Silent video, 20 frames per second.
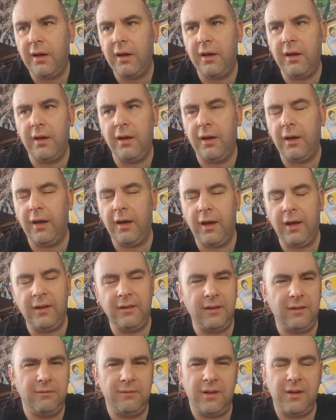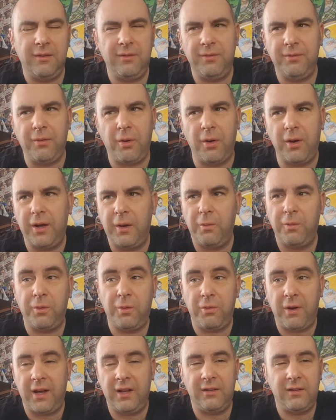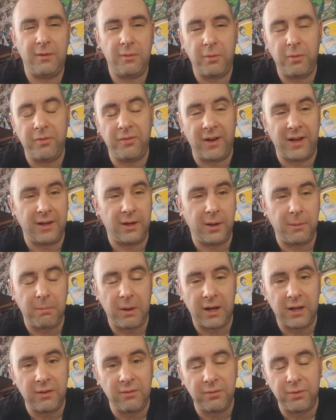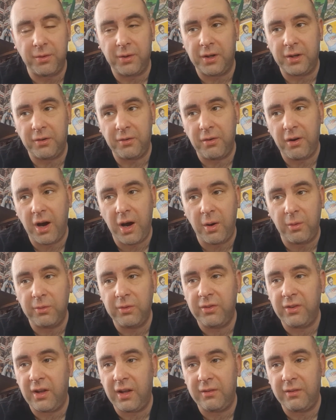I thought it was great. They were finally back in front of crowds.